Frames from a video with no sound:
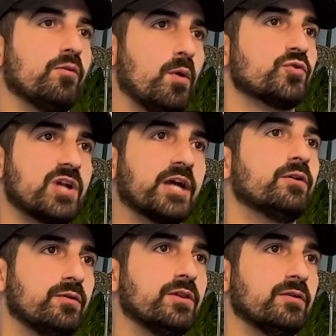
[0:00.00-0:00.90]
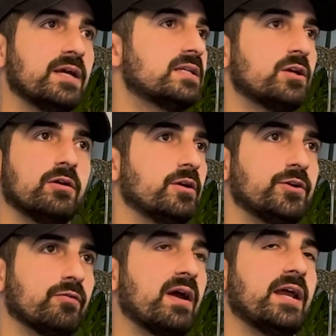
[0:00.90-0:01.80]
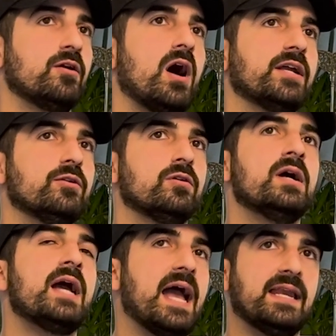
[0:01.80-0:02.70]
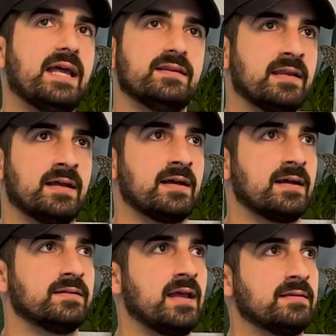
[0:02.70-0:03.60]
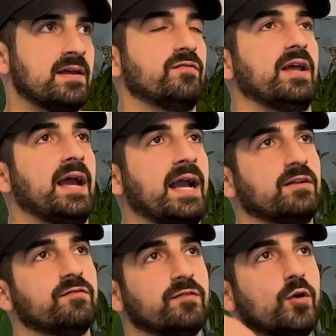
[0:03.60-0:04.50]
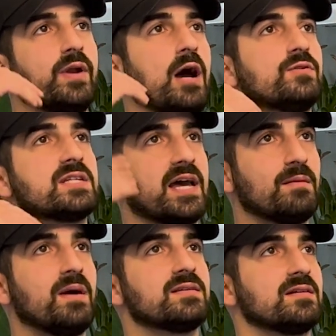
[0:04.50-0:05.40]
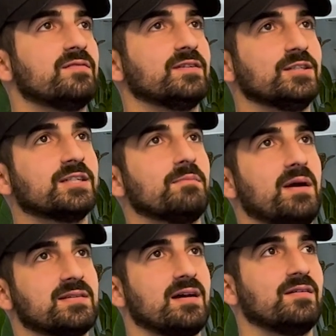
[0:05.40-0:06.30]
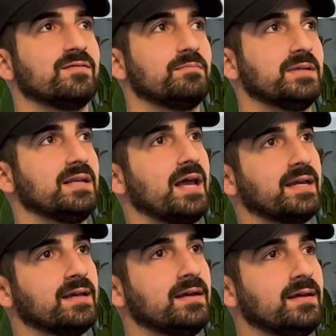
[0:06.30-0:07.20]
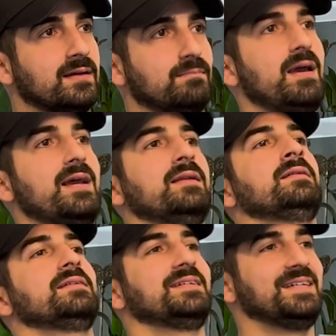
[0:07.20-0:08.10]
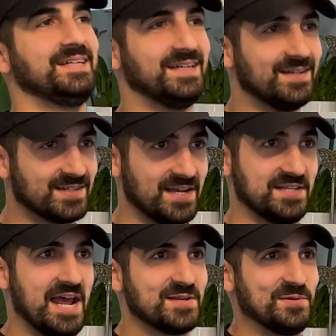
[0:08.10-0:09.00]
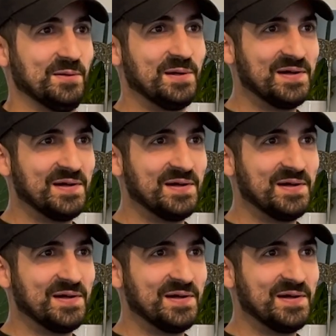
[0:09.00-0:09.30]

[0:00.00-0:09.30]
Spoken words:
most. I agree with you. You're right. I know. And definitely I can float outside of myself and look at myself and be like, man, this guy's an asshole.